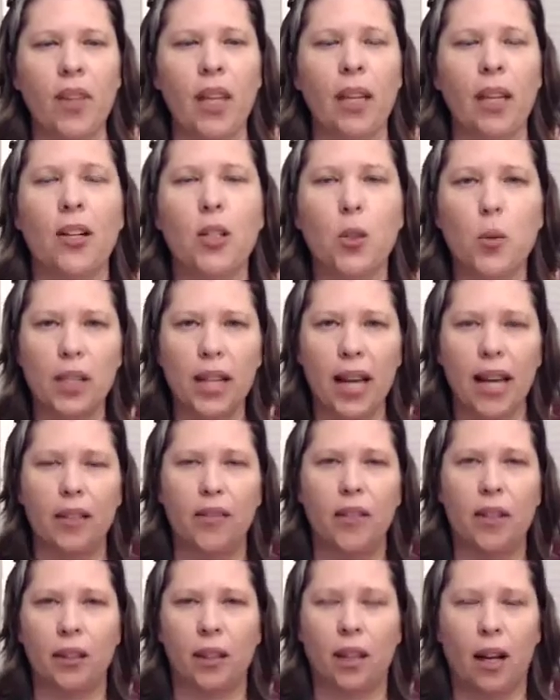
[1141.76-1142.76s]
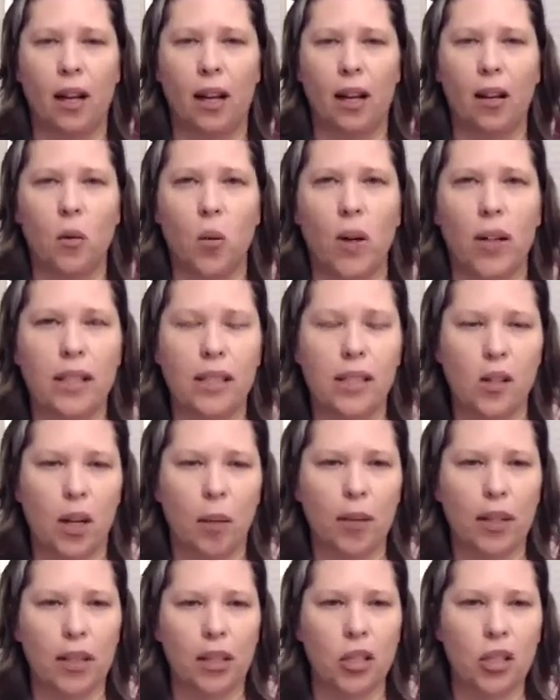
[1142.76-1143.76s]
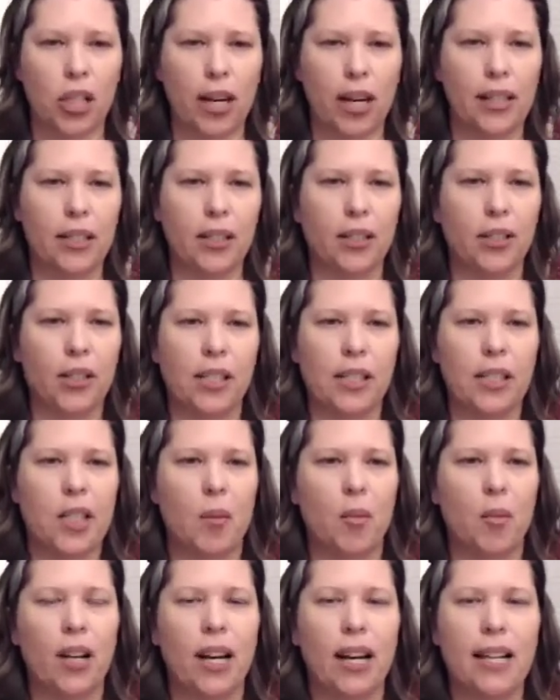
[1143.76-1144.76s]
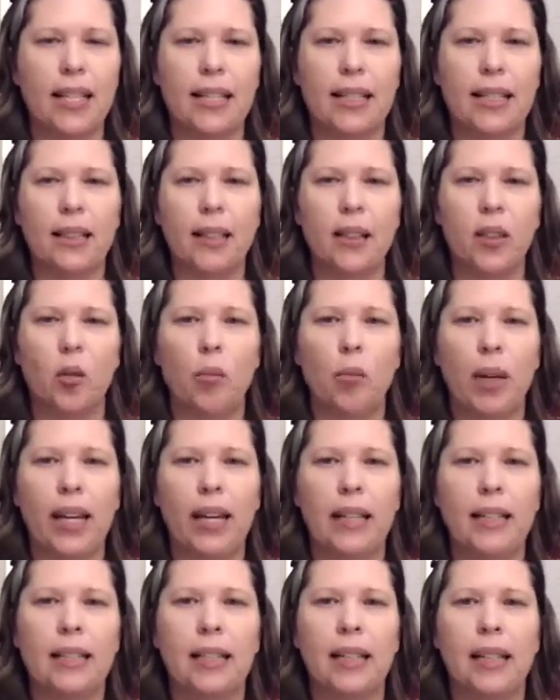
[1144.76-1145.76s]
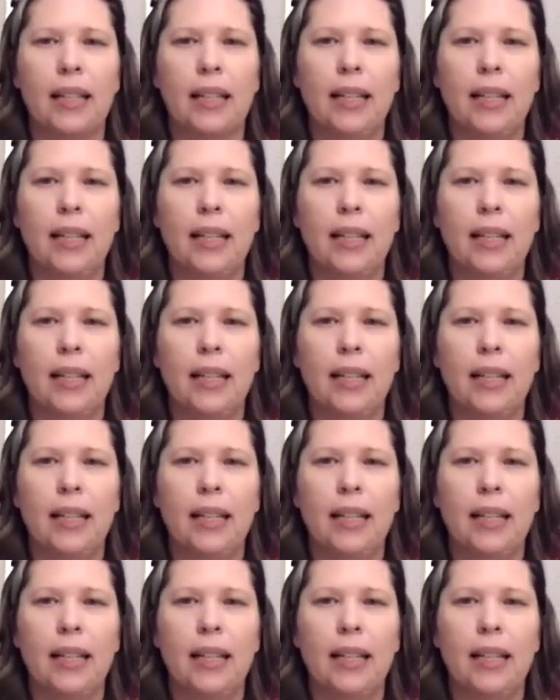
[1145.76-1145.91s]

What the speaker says: hers was kind of a long one, so I'm going to try to just summarize it a little bit.